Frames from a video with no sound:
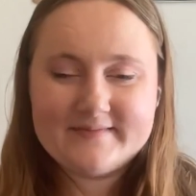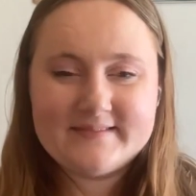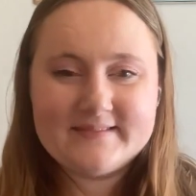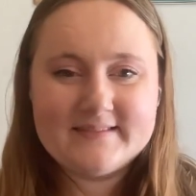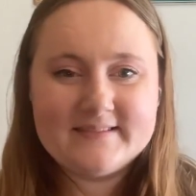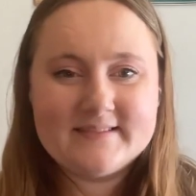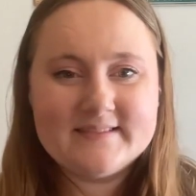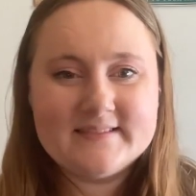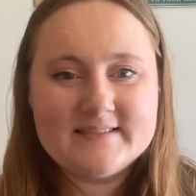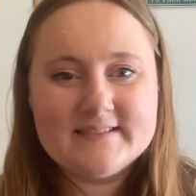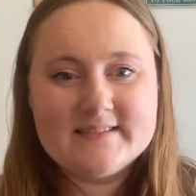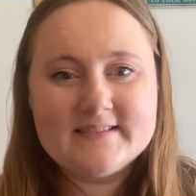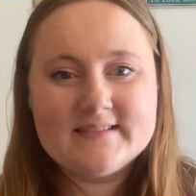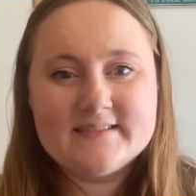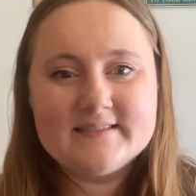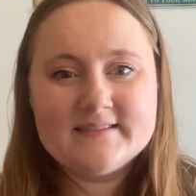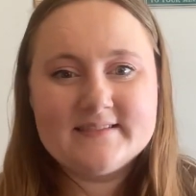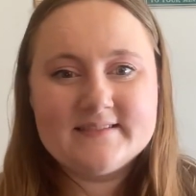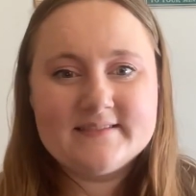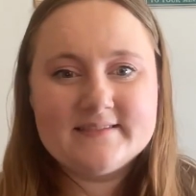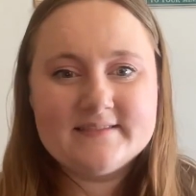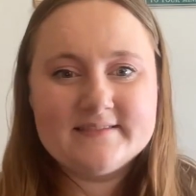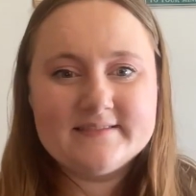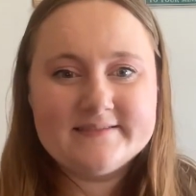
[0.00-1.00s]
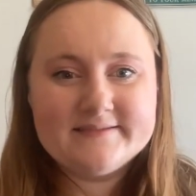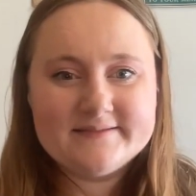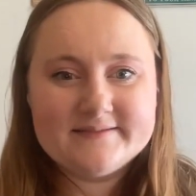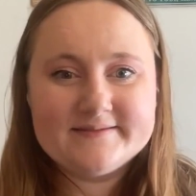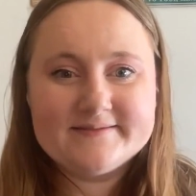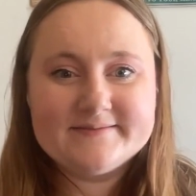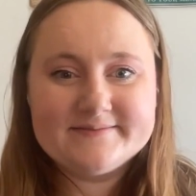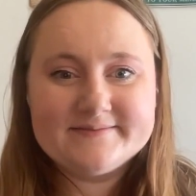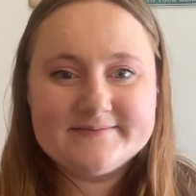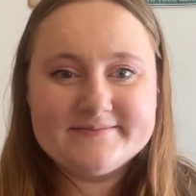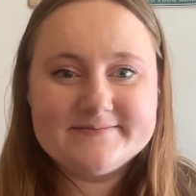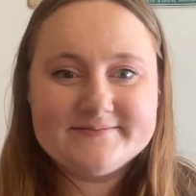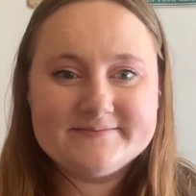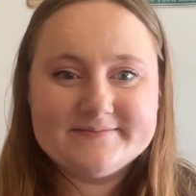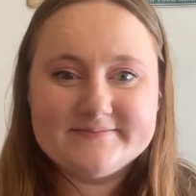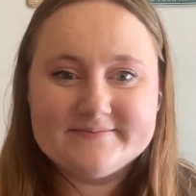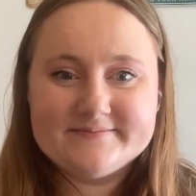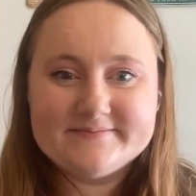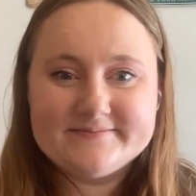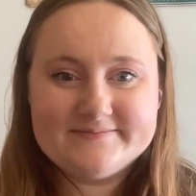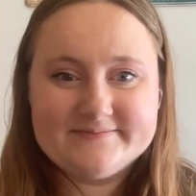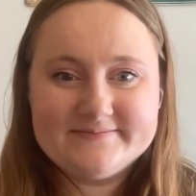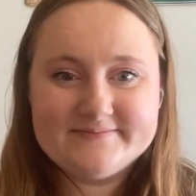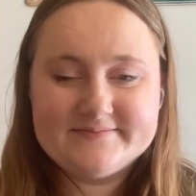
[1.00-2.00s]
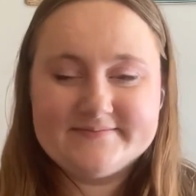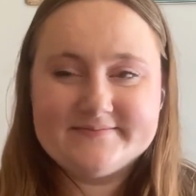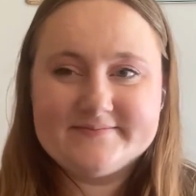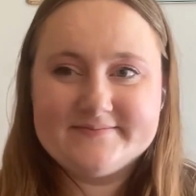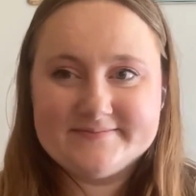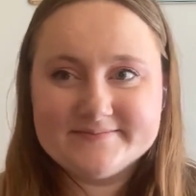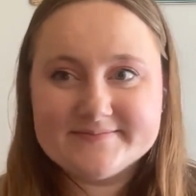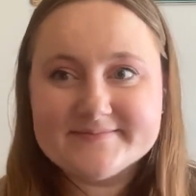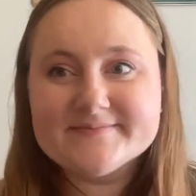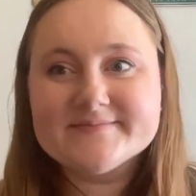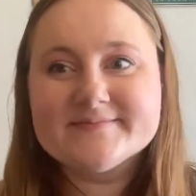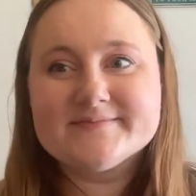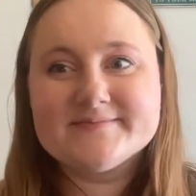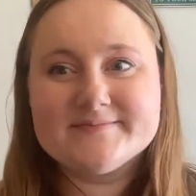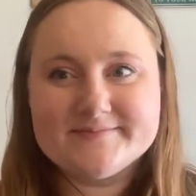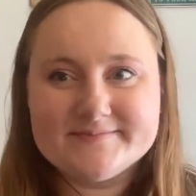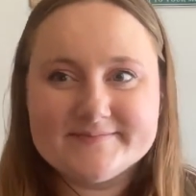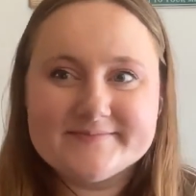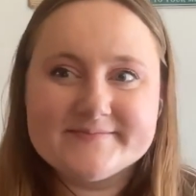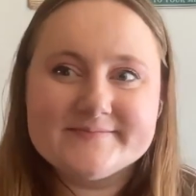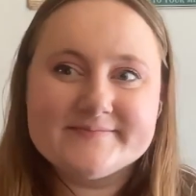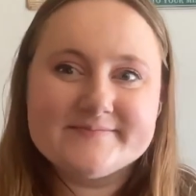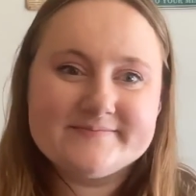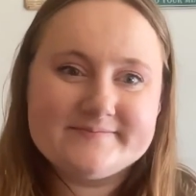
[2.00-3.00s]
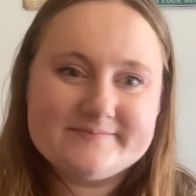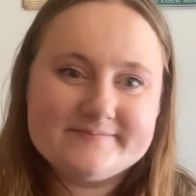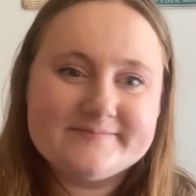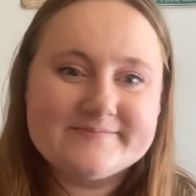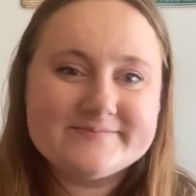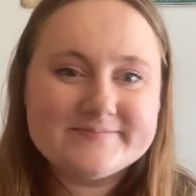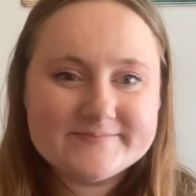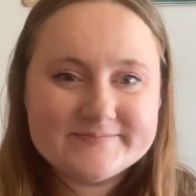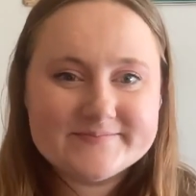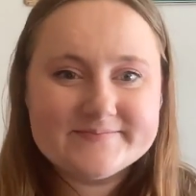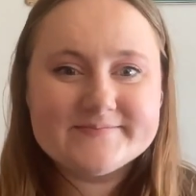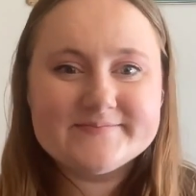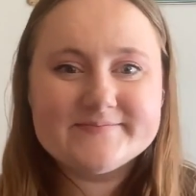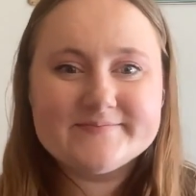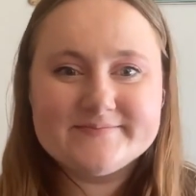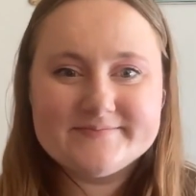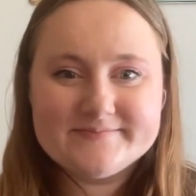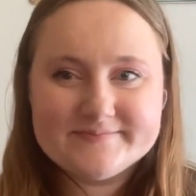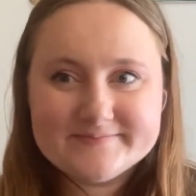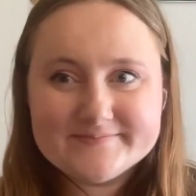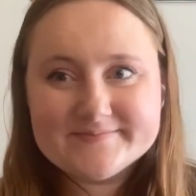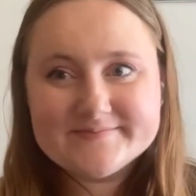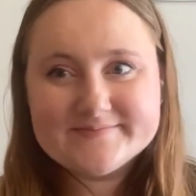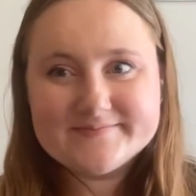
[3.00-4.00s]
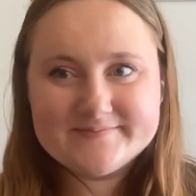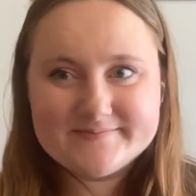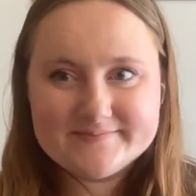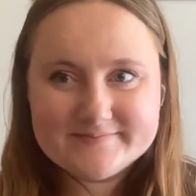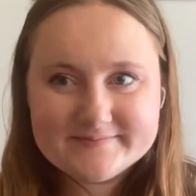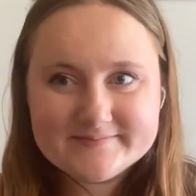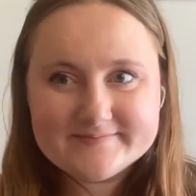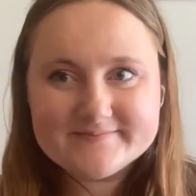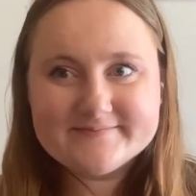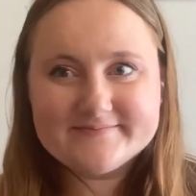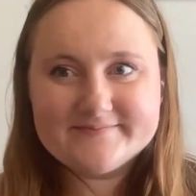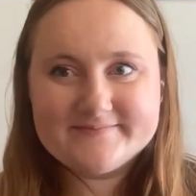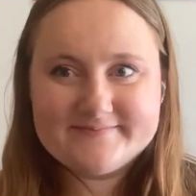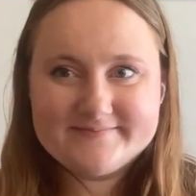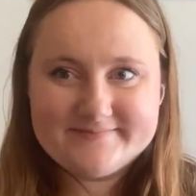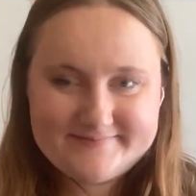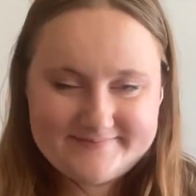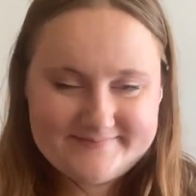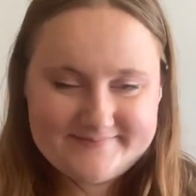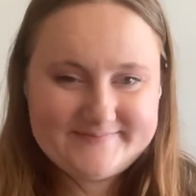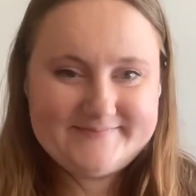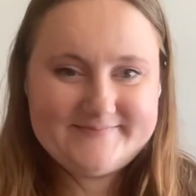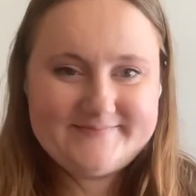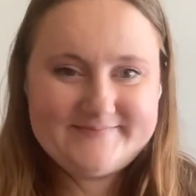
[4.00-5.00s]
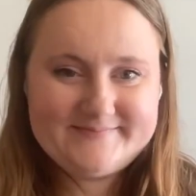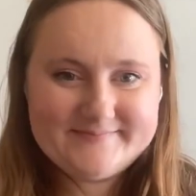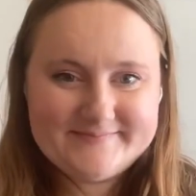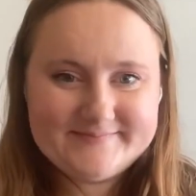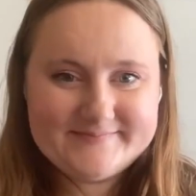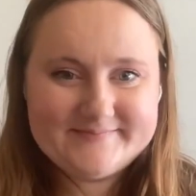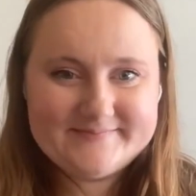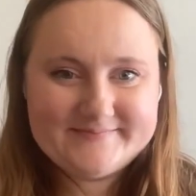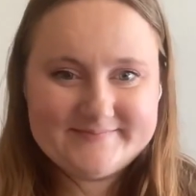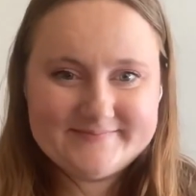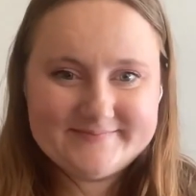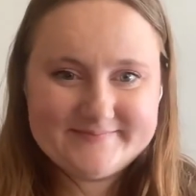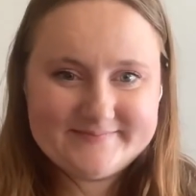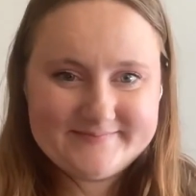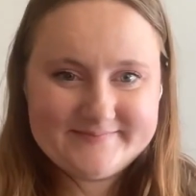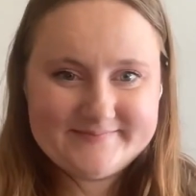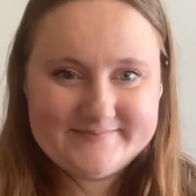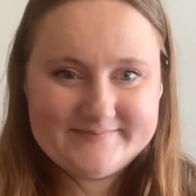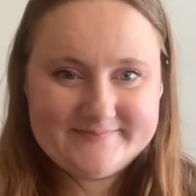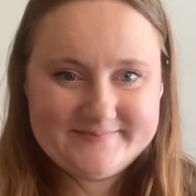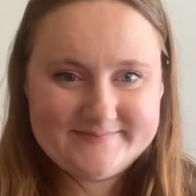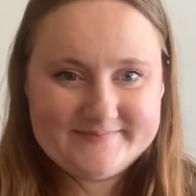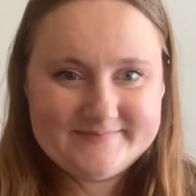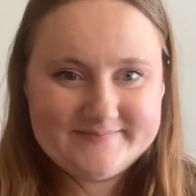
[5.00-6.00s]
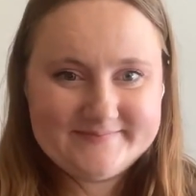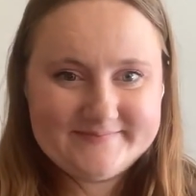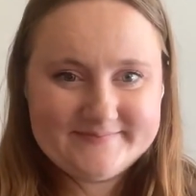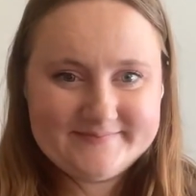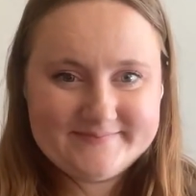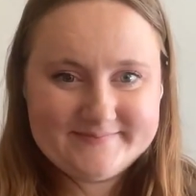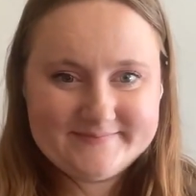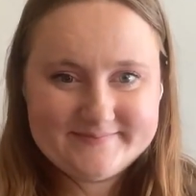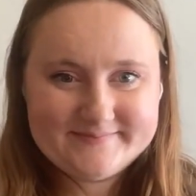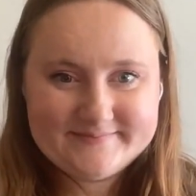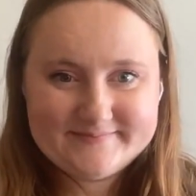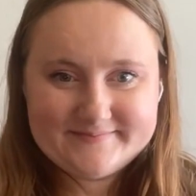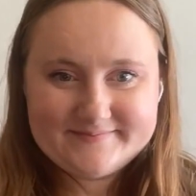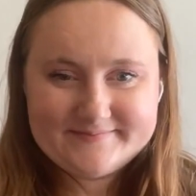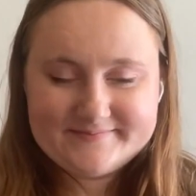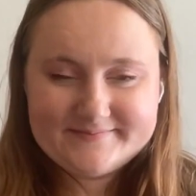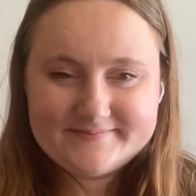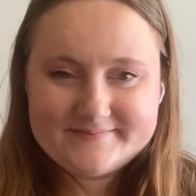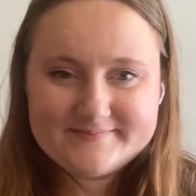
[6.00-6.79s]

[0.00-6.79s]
(not speaking)